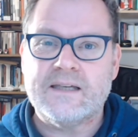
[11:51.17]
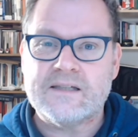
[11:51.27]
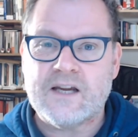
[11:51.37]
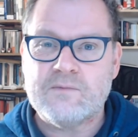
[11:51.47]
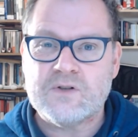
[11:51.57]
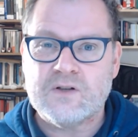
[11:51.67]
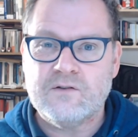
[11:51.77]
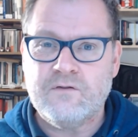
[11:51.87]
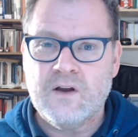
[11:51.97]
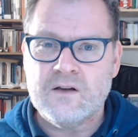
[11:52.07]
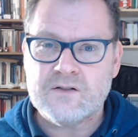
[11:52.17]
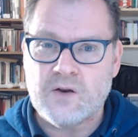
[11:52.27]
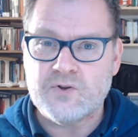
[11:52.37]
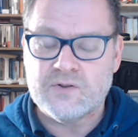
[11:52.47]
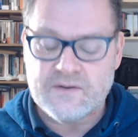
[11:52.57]
in terms of
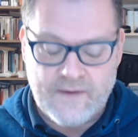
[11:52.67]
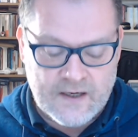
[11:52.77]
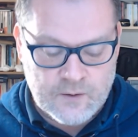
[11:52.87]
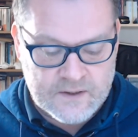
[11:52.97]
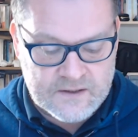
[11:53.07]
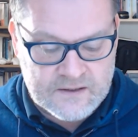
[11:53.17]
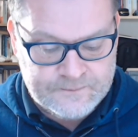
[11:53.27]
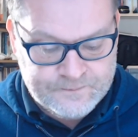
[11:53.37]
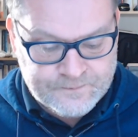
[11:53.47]
social development.